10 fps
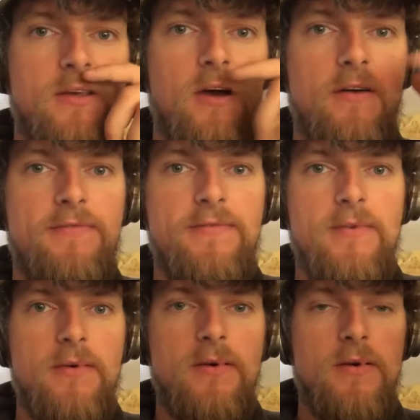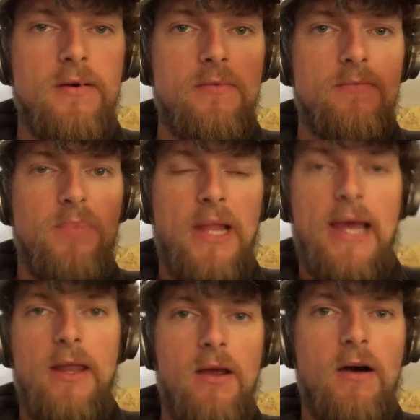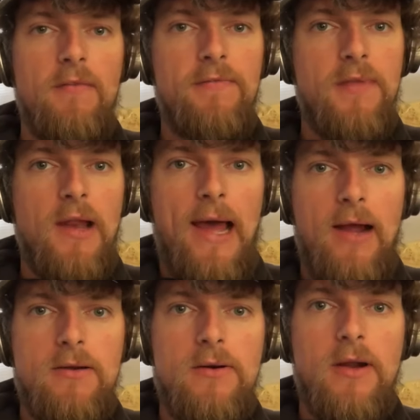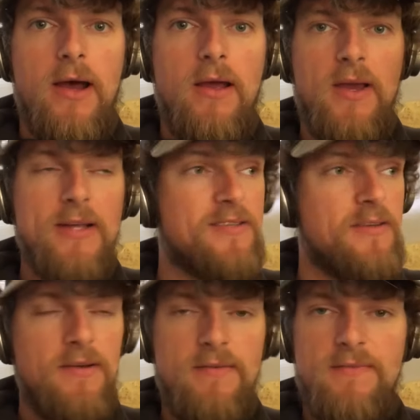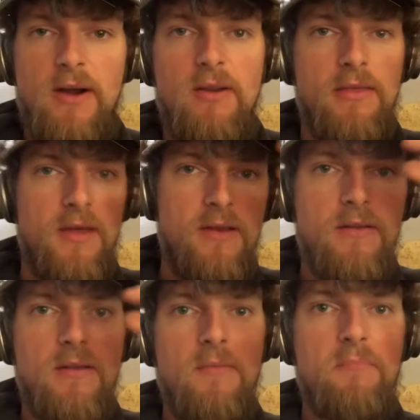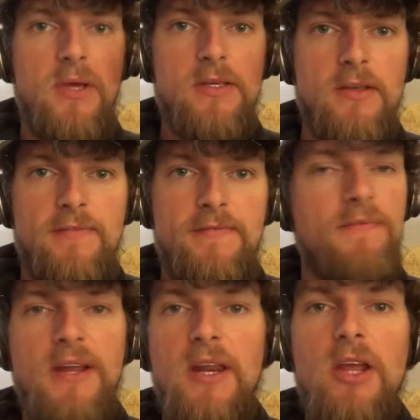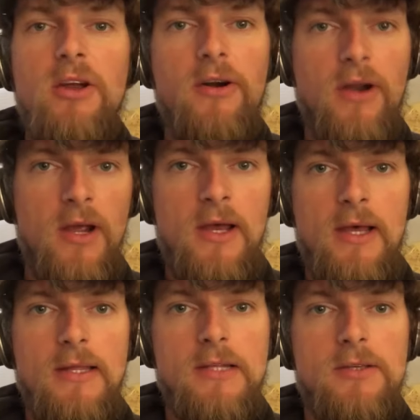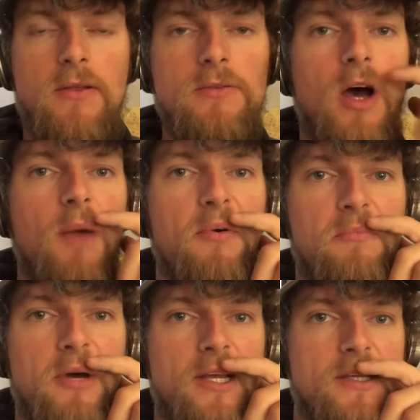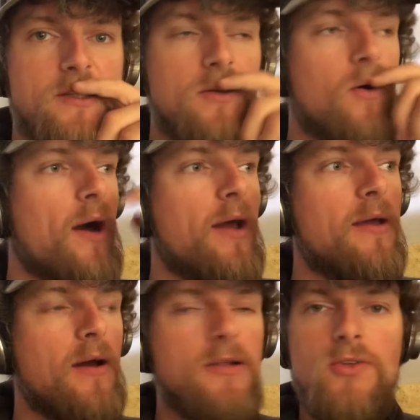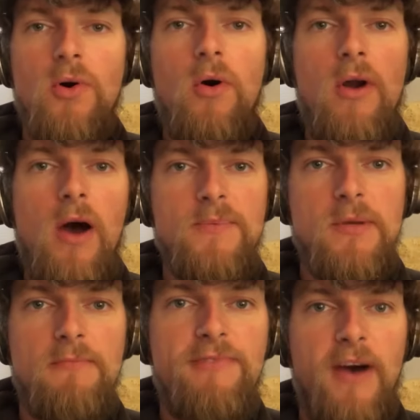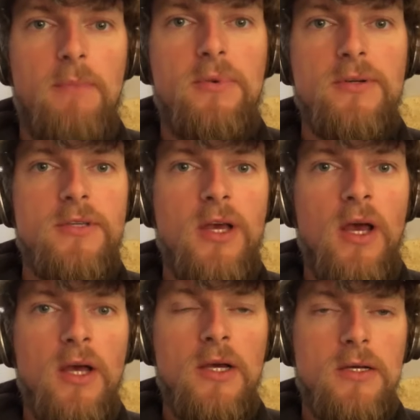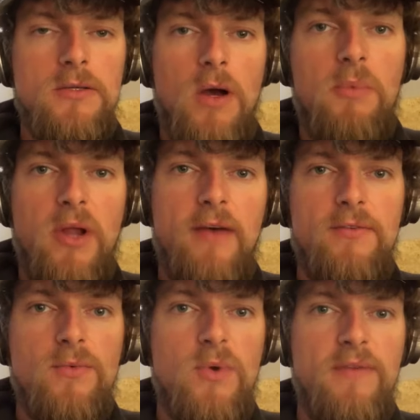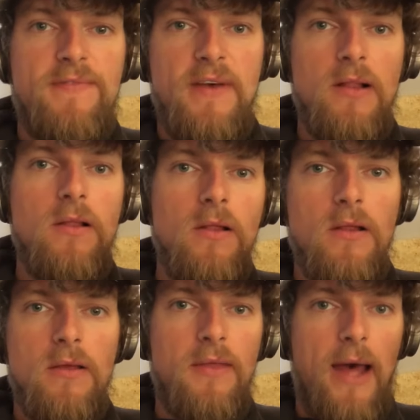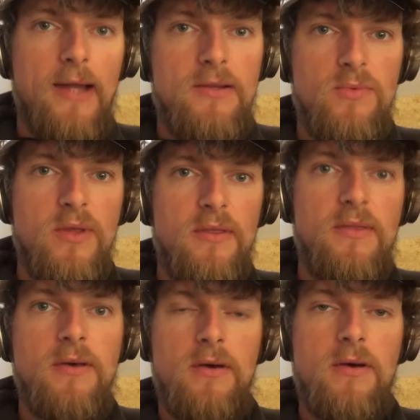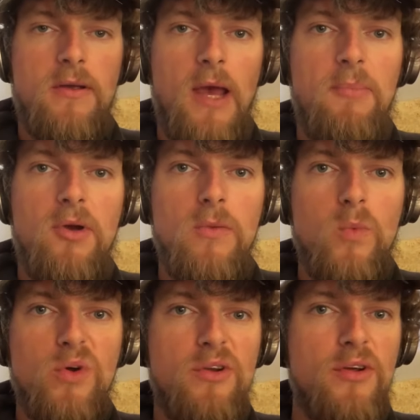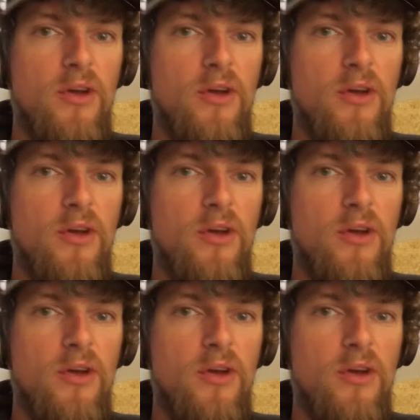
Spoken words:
of planing off the lacquer, it's a very thin piece of veneer that's on the top of my desk, so I tore up some fibers. So I'm gonna have to refill that with the chemical wood.